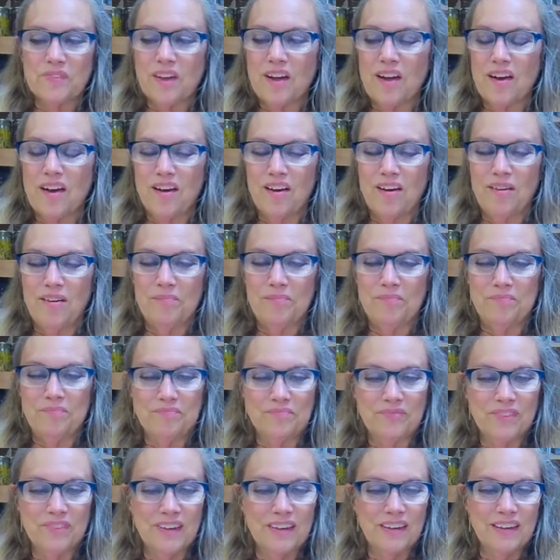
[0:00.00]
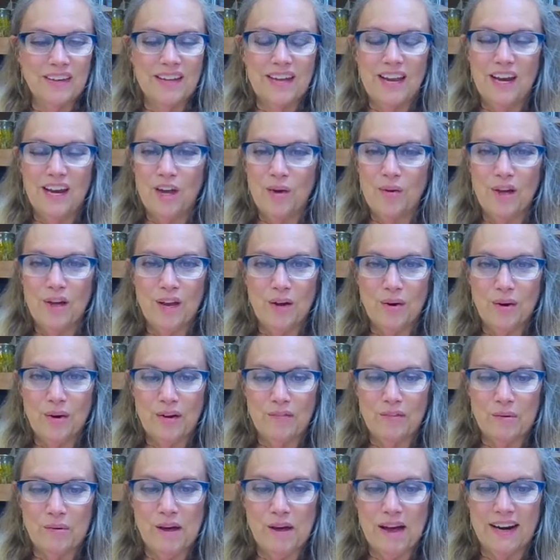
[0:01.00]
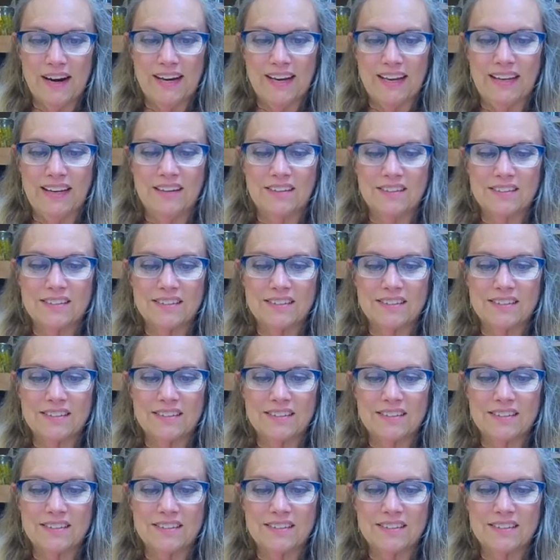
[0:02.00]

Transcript: Um, Hello, hello, everybody.